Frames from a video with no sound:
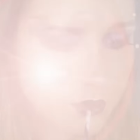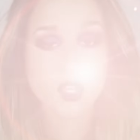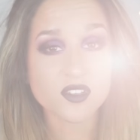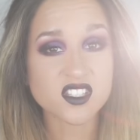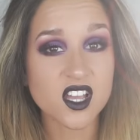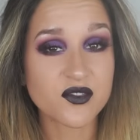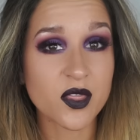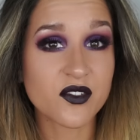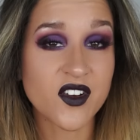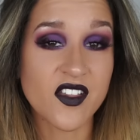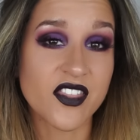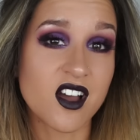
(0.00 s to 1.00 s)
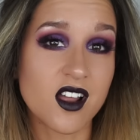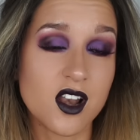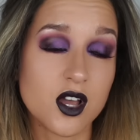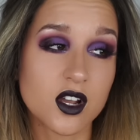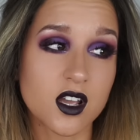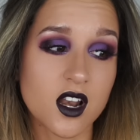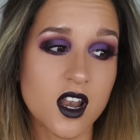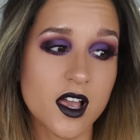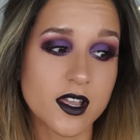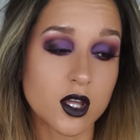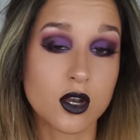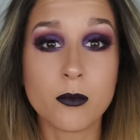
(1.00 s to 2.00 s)
So aside from the fact that I look
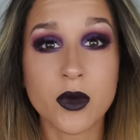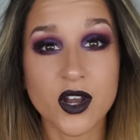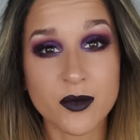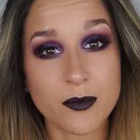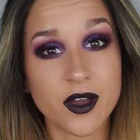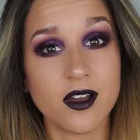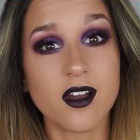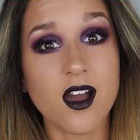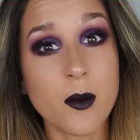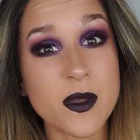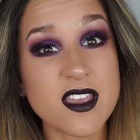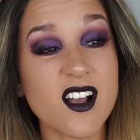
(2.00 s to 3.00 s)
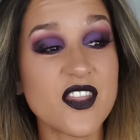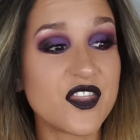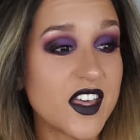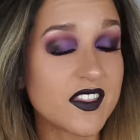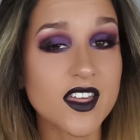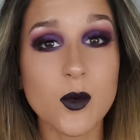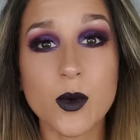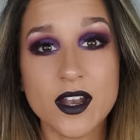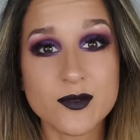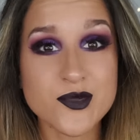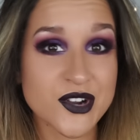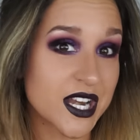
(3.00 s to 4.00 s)
like an Oompa Loompa, I mean, I think that
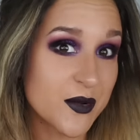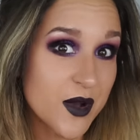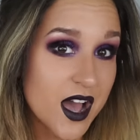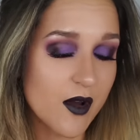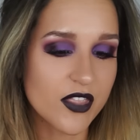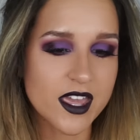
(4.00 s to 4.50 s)
went pretty well.